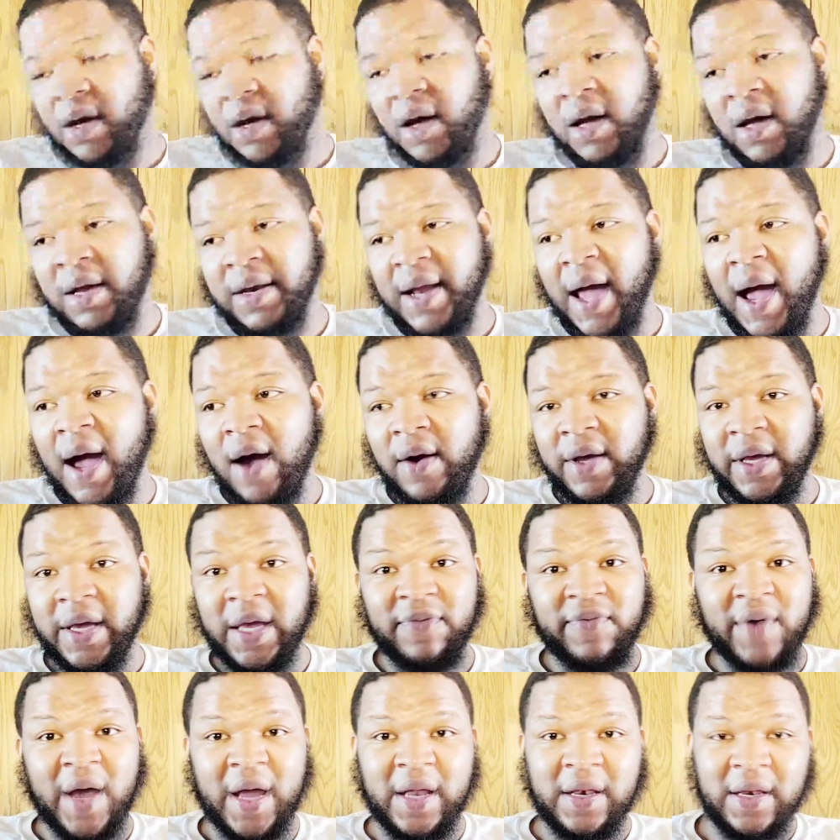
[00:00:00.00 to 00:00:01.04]
Uh, now he
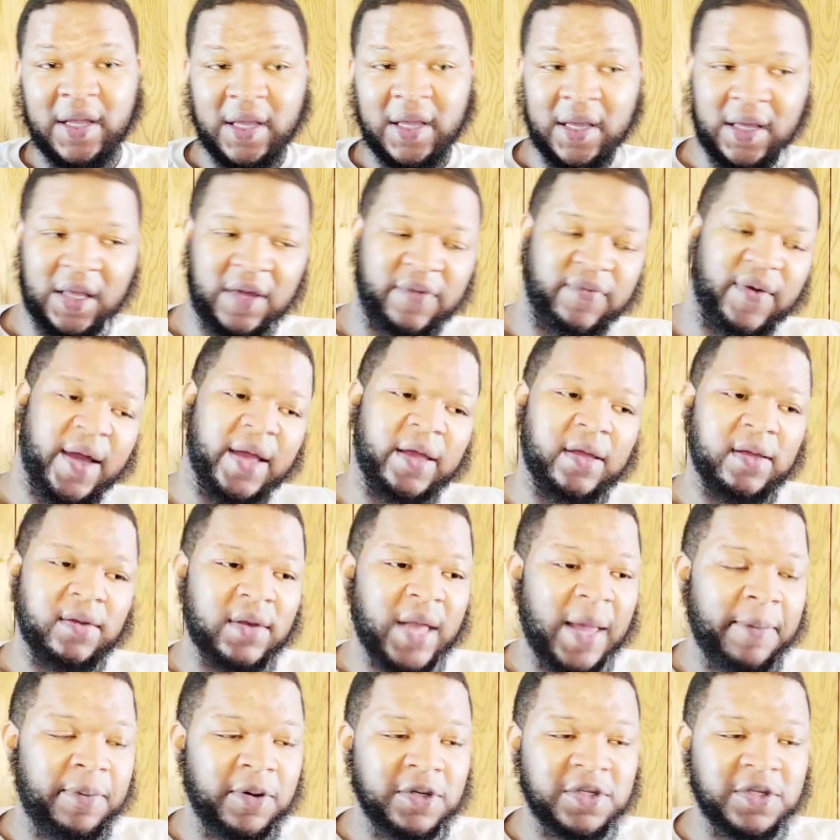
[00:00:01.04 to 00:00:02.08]
ain't fighting in. He fighting.
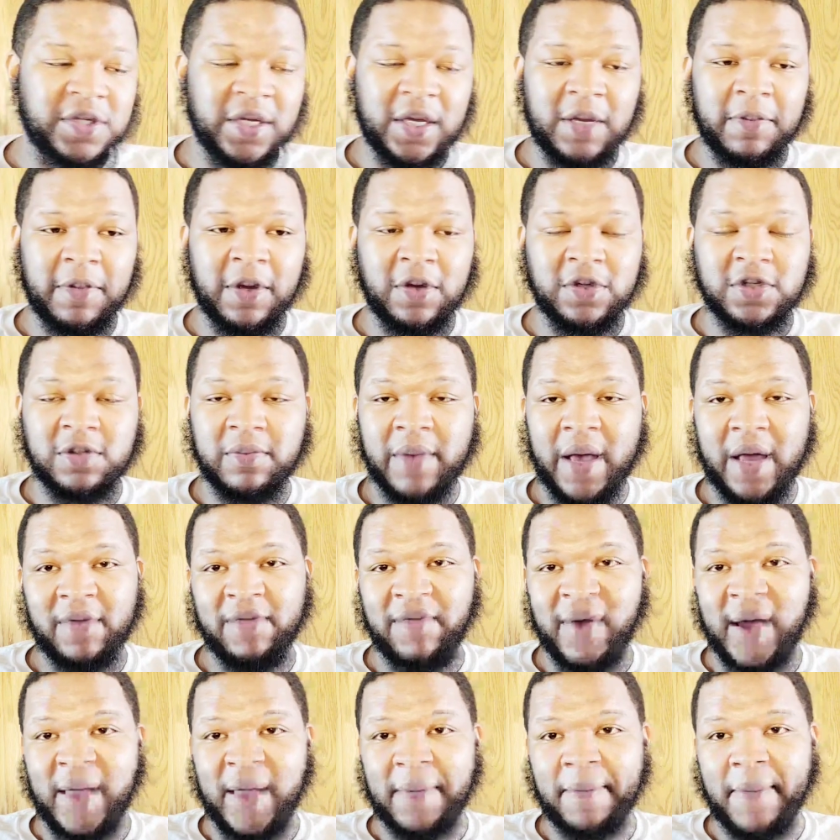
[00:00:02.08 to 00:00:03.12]
They pushed the Kamil Szeremeta
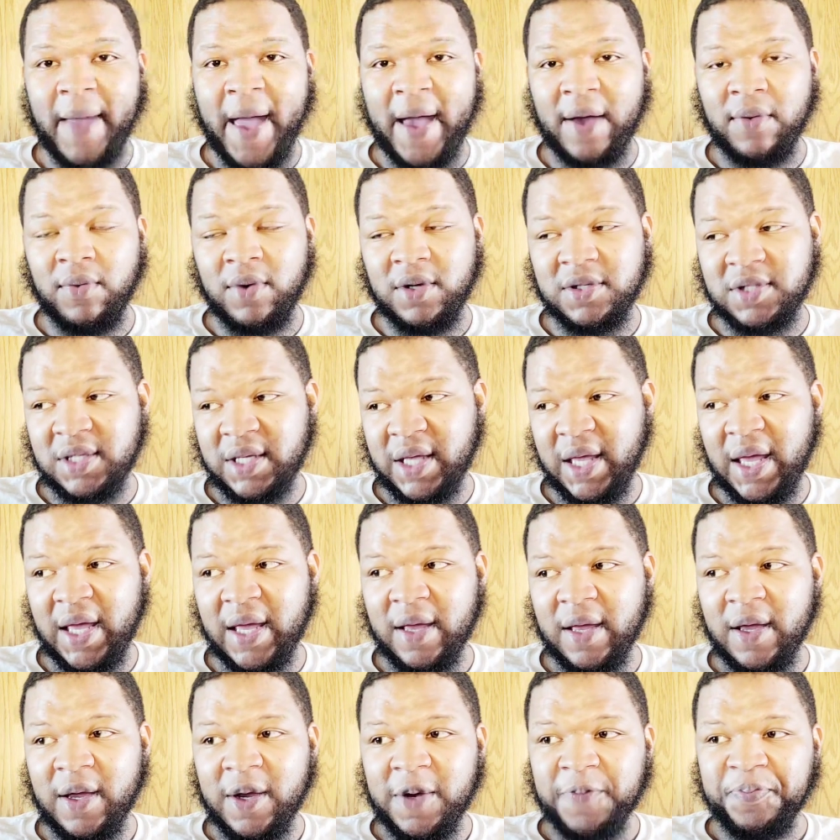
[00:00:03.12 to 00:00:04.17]
fight back once
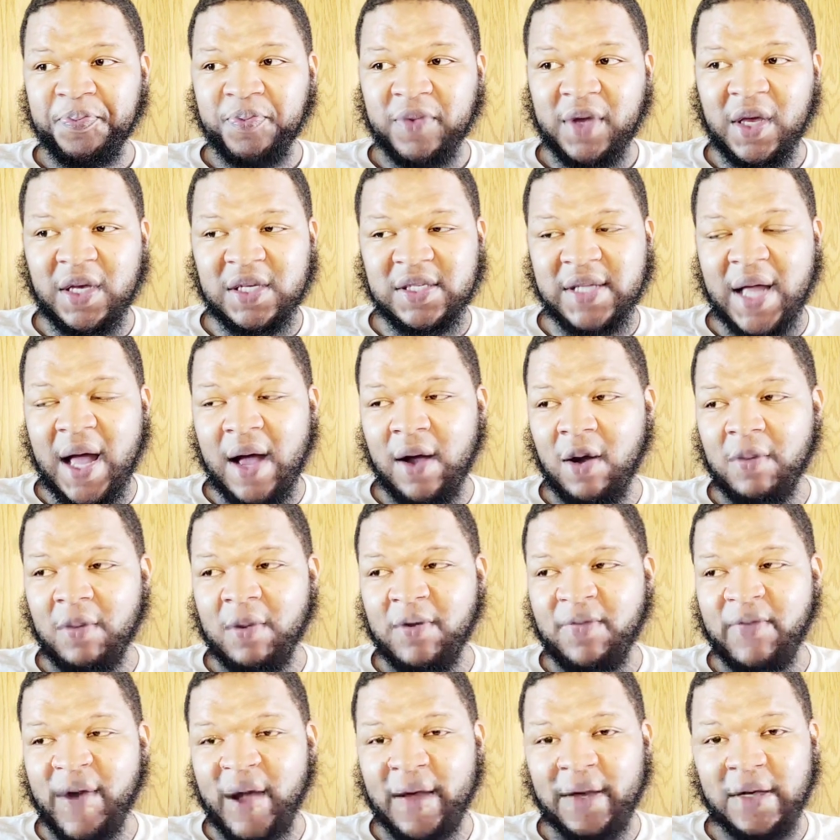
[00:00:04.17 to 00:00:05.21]
again. He's not going
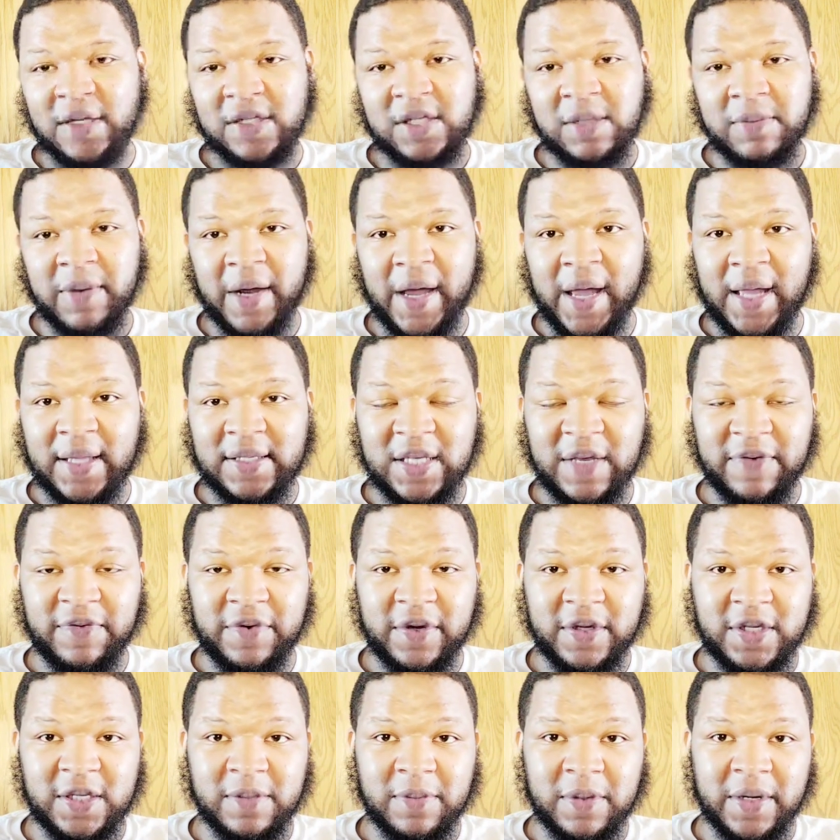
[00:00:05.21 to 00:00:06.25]
to be fighting December 18th or
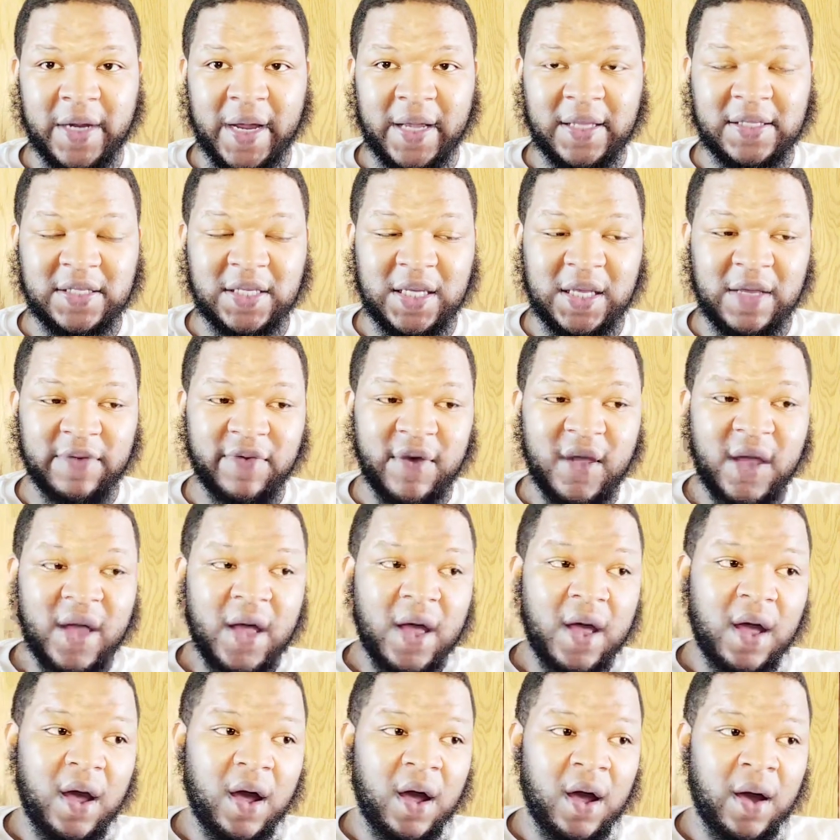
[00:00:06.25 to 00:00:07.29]
December 19th,
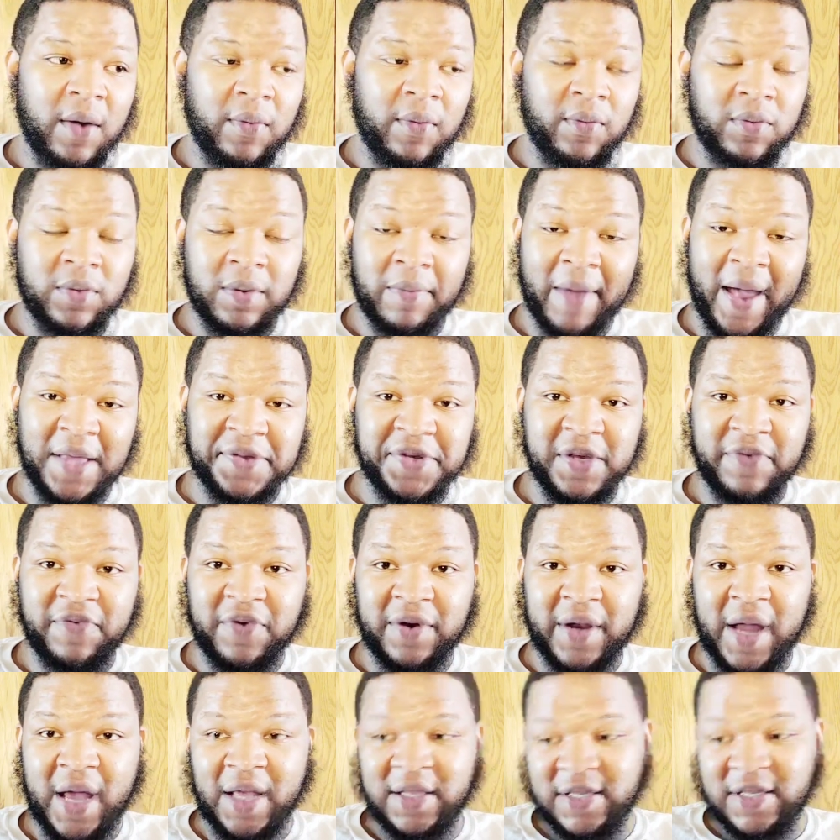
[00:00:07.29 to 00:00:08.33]
um, 18th
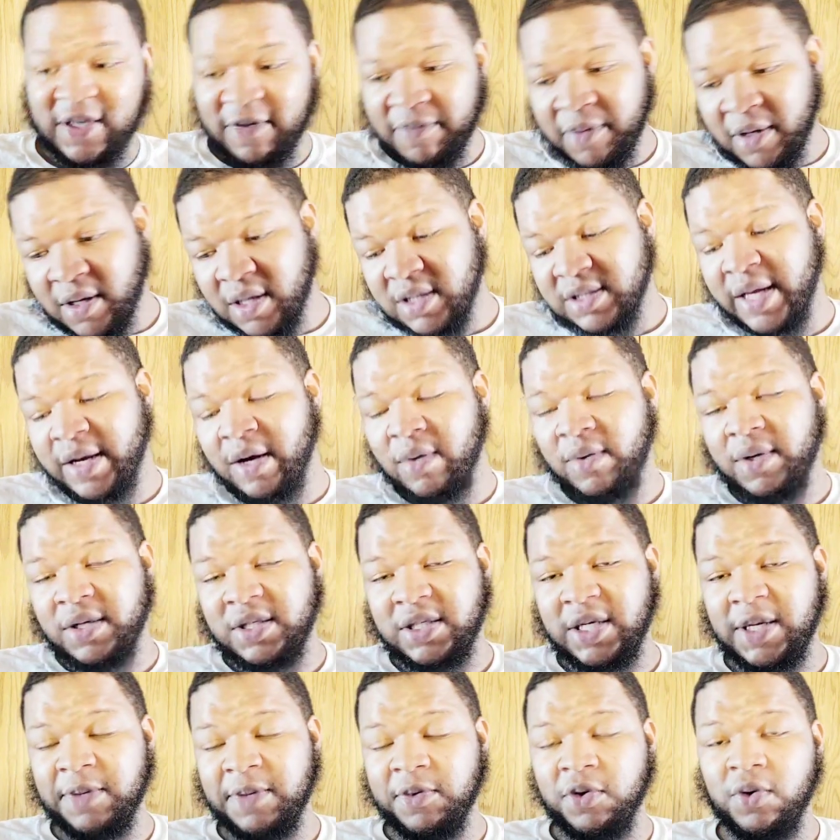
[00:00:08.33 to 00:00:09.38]
or 19th, because they don't want
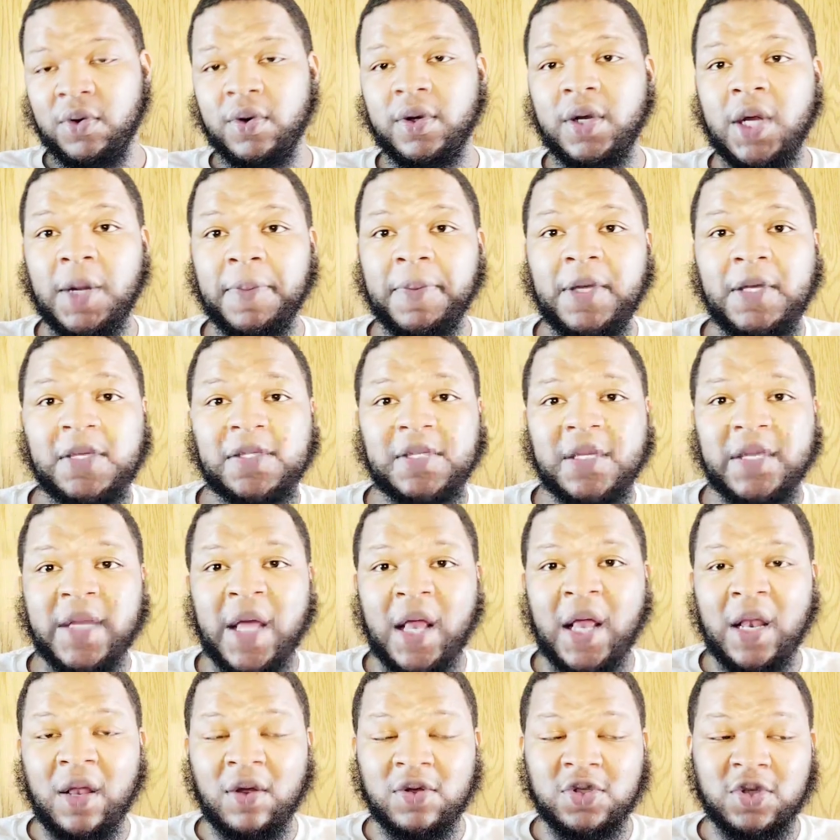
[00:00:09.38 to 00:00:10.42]
to see him going up against
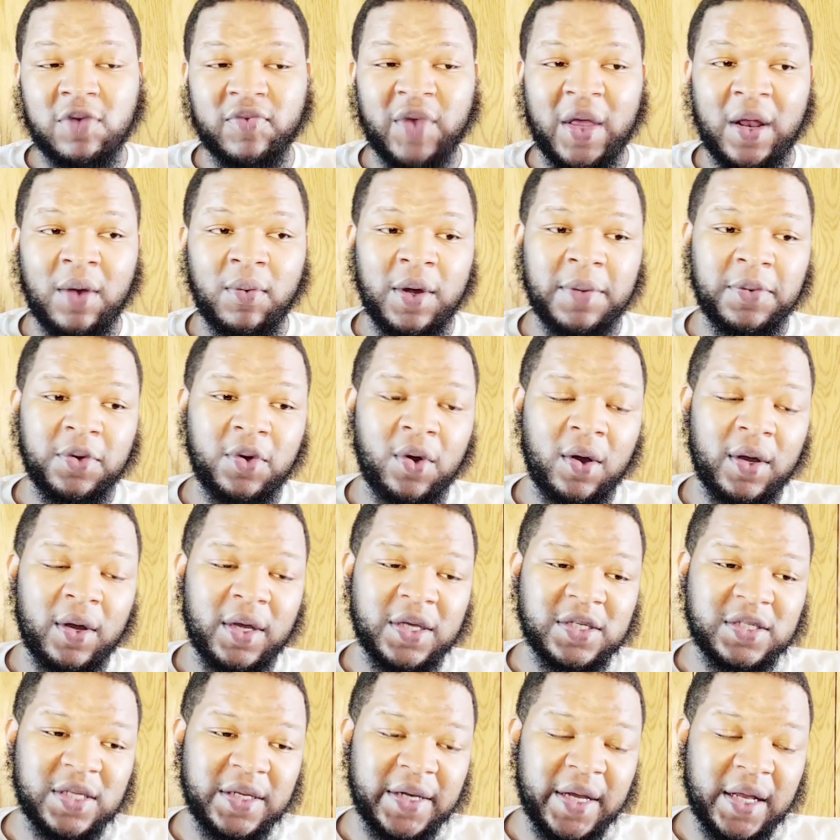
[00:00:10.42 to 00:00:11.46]
Canelo. So if they don't want him to go
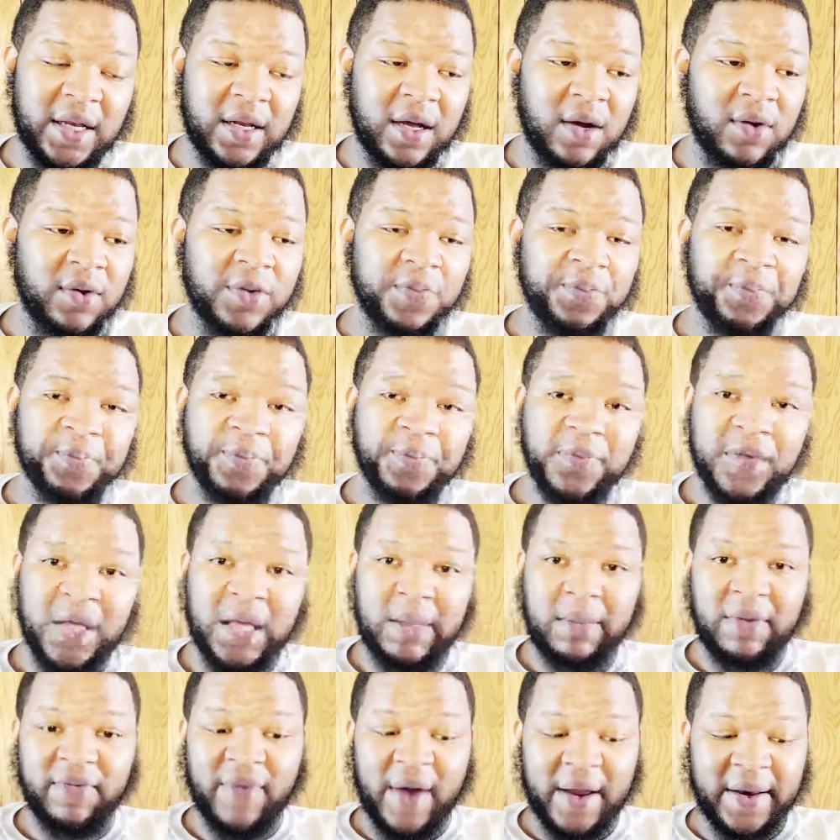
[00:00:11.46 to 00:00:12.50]
against Canelo,
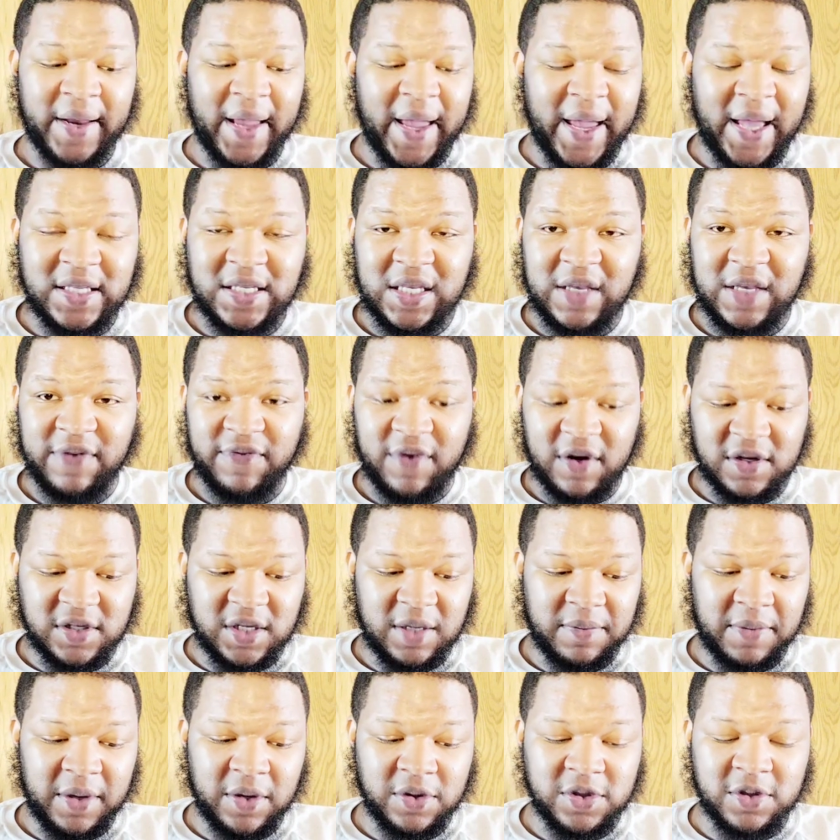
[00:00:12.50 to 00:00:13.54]
he'd be fighting the 18th versus
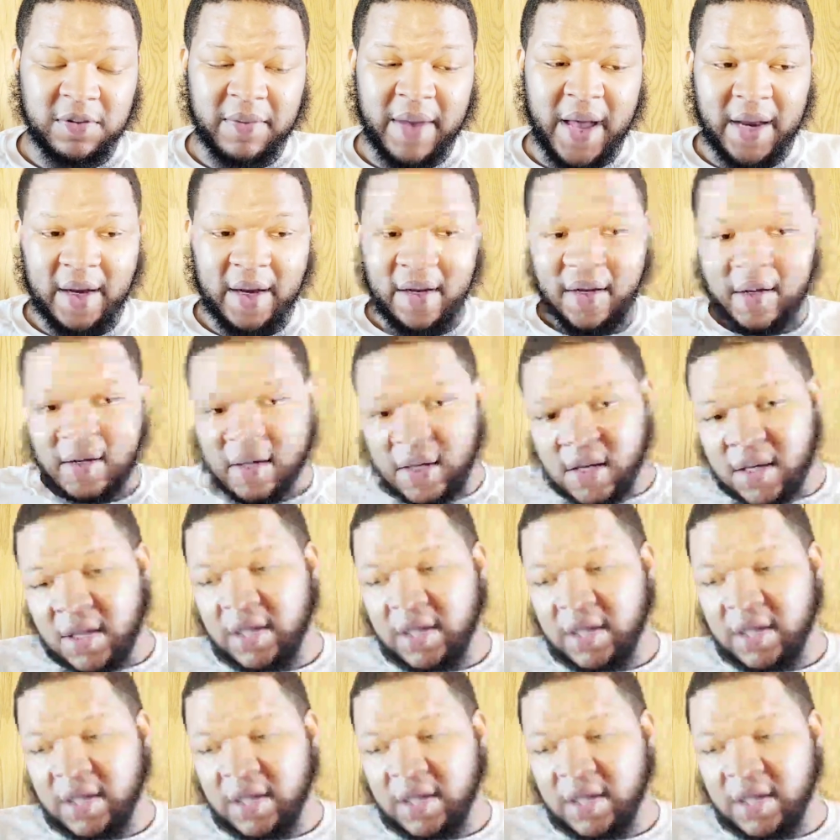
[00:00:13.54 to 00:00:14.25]
Kamil Szeremeta.